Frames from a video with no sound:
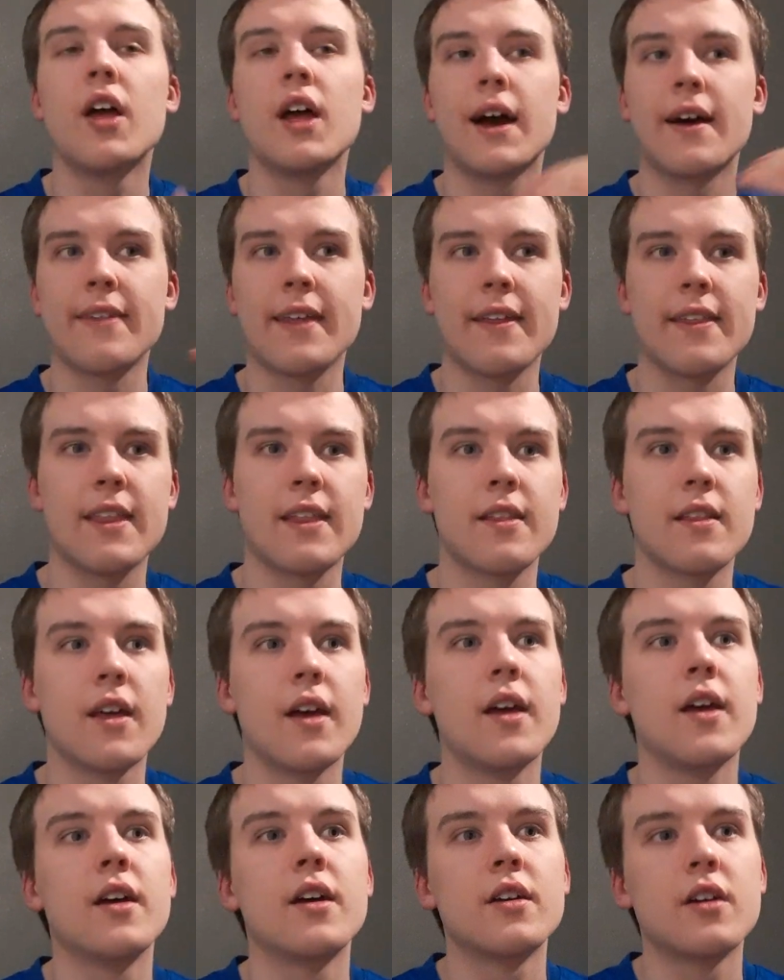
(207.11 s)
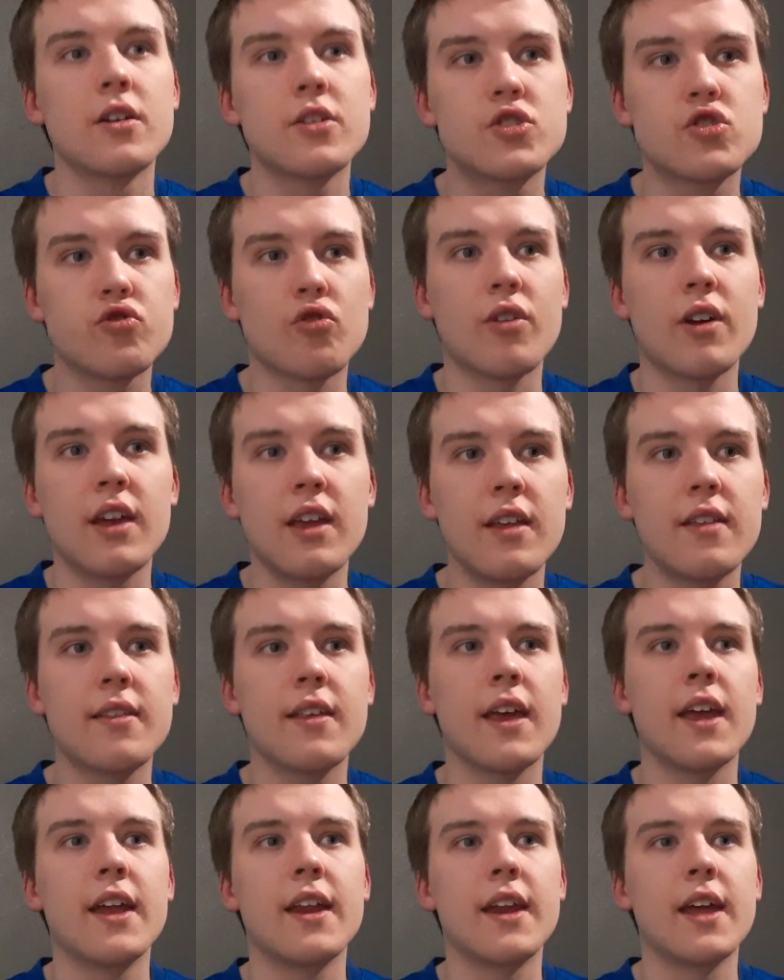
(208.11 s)
And then Troy
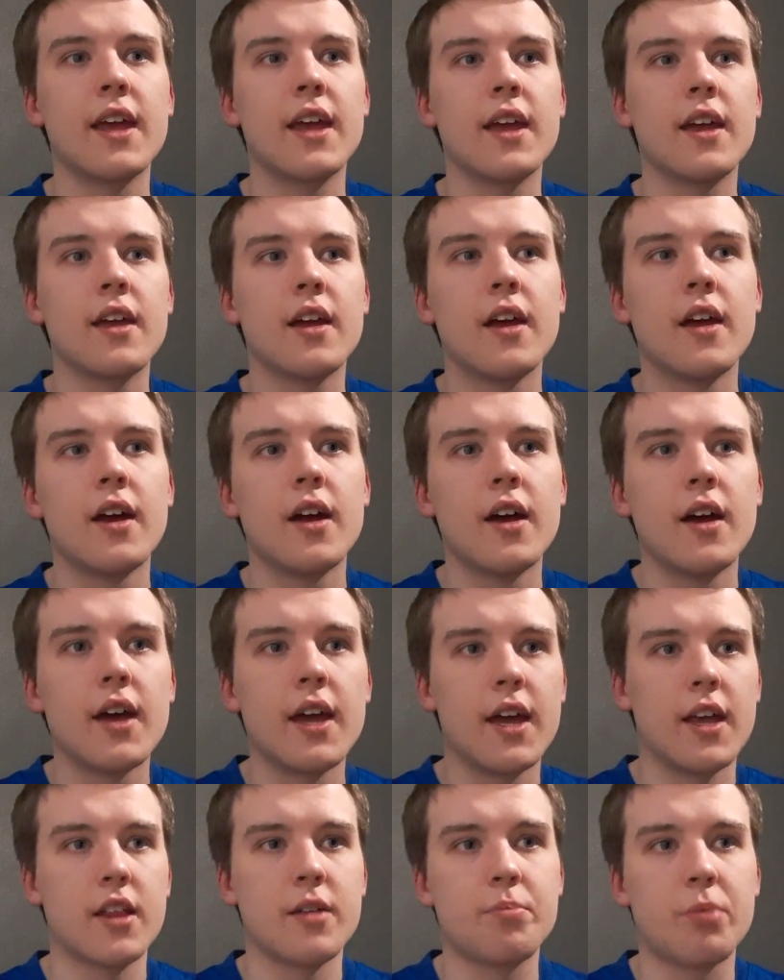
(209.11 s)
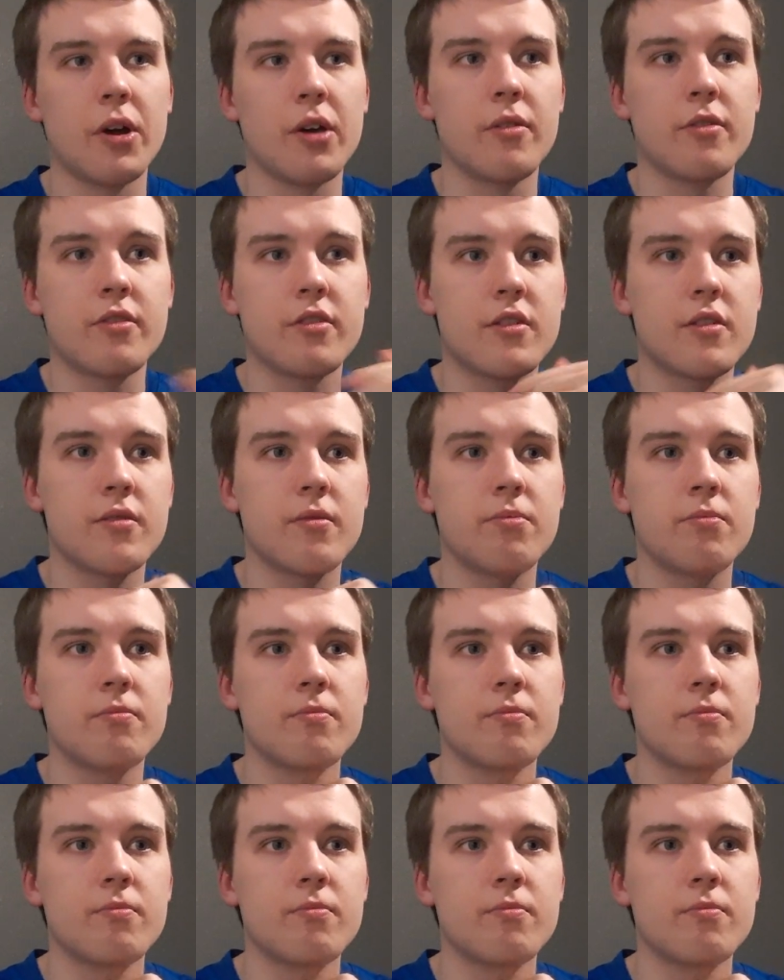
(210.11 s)
Deeney hit the post.